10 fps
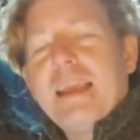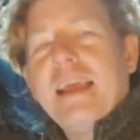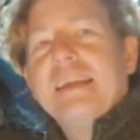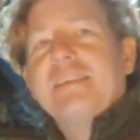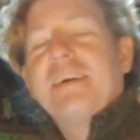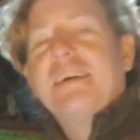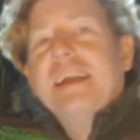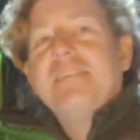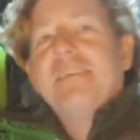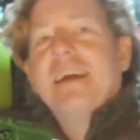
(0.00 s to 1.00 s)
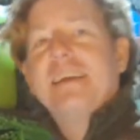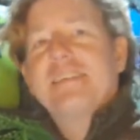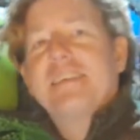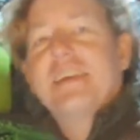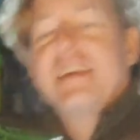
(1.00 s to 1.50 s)
And so,
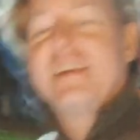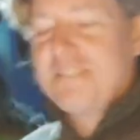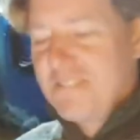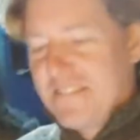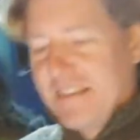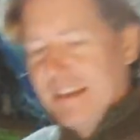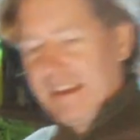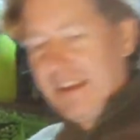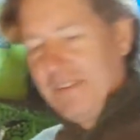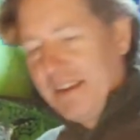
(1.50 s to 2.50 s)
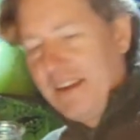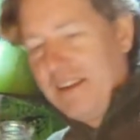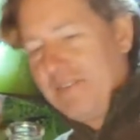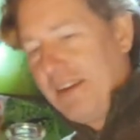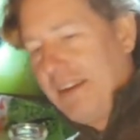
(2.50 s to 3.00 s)
anyways, here we
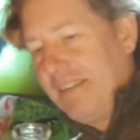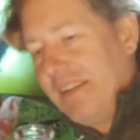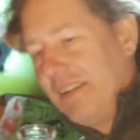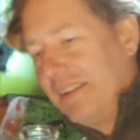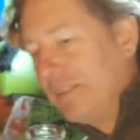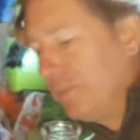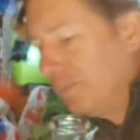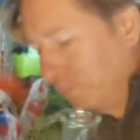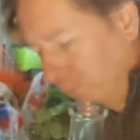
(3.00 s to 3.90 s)
go, fire in the hole.